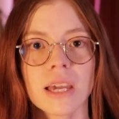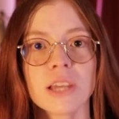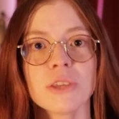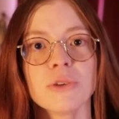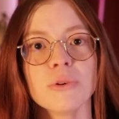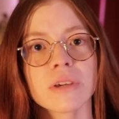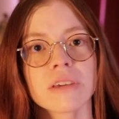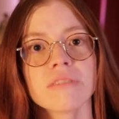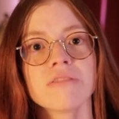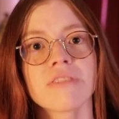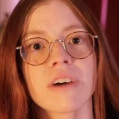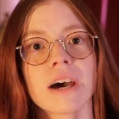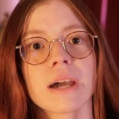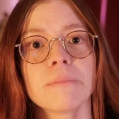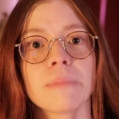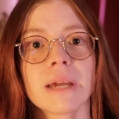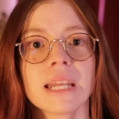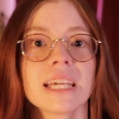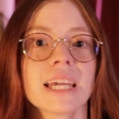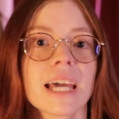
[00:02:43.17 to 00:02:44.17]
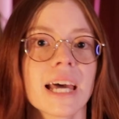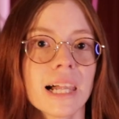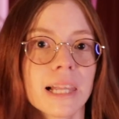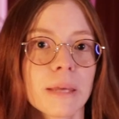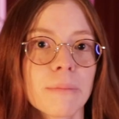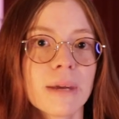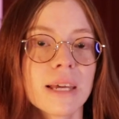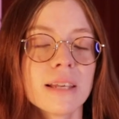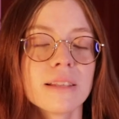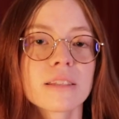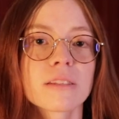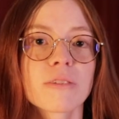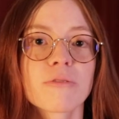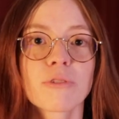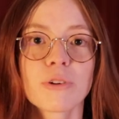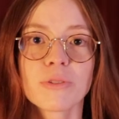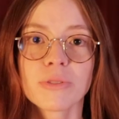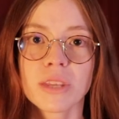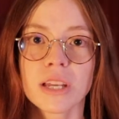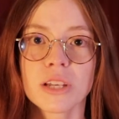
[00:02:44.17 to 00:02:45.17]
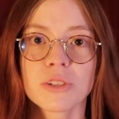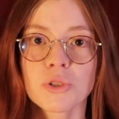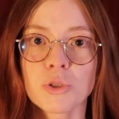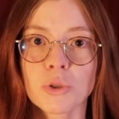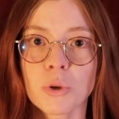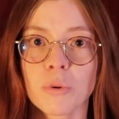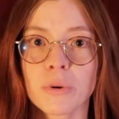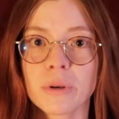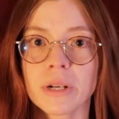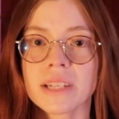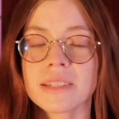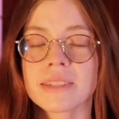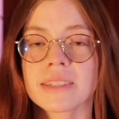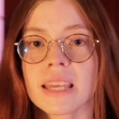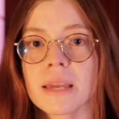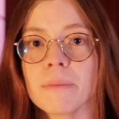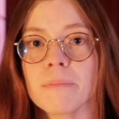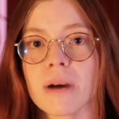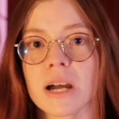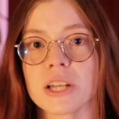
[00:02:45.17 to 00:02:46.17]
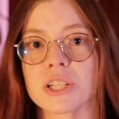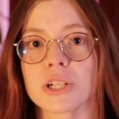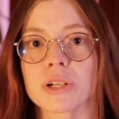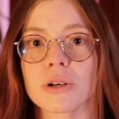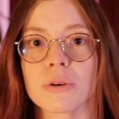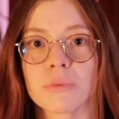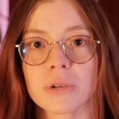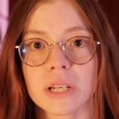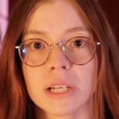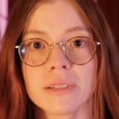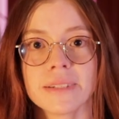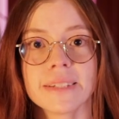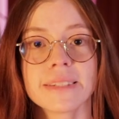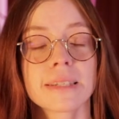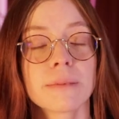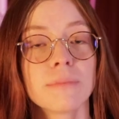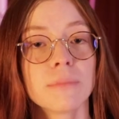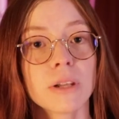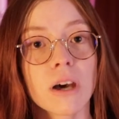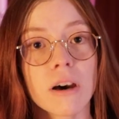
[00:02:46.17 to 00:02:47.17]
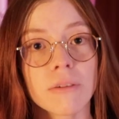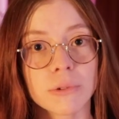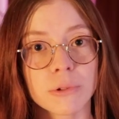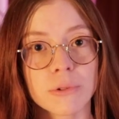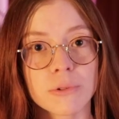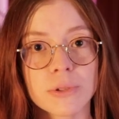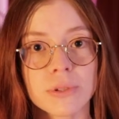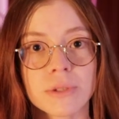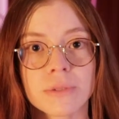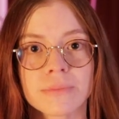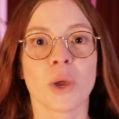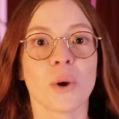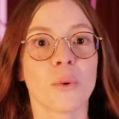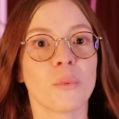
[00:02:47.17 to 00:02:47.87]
And you can find many elements from these stories in magical realism novels.